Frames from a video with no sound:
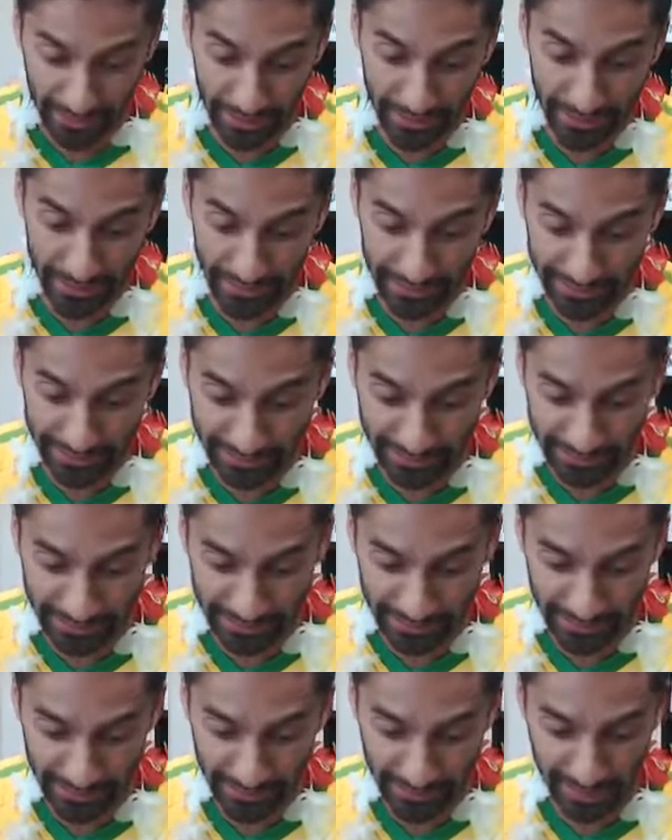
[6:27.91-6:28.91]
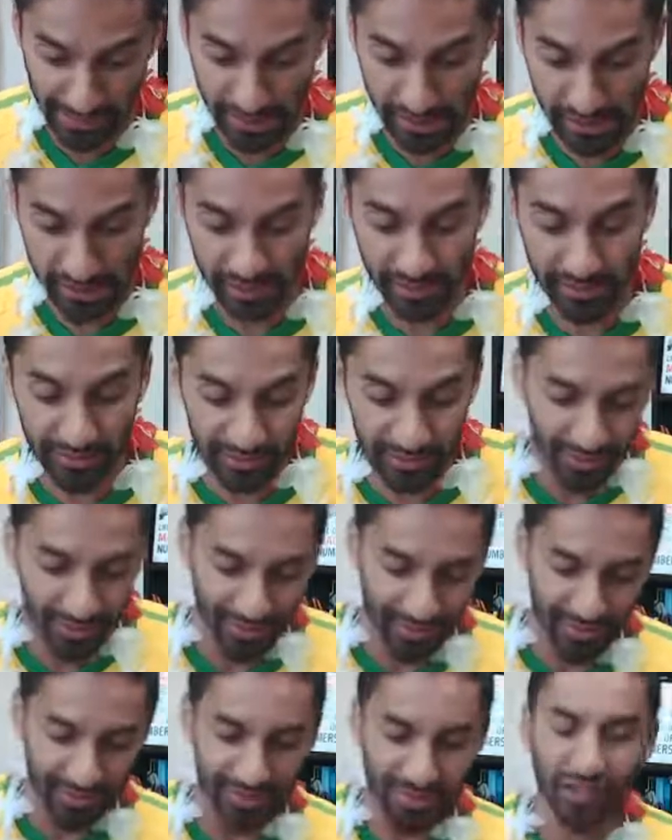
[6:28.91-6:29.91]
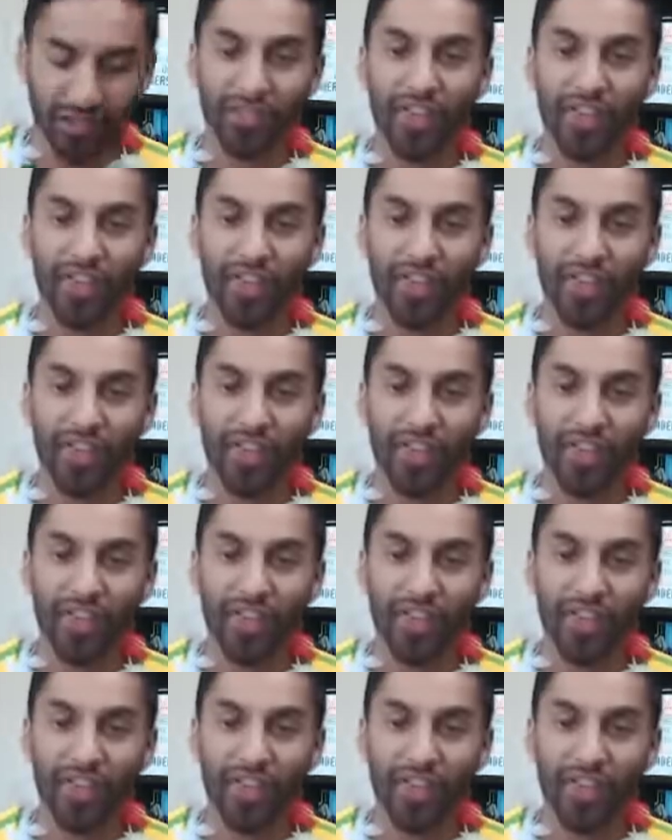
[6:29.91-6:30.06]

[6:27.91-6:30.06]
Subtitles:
is your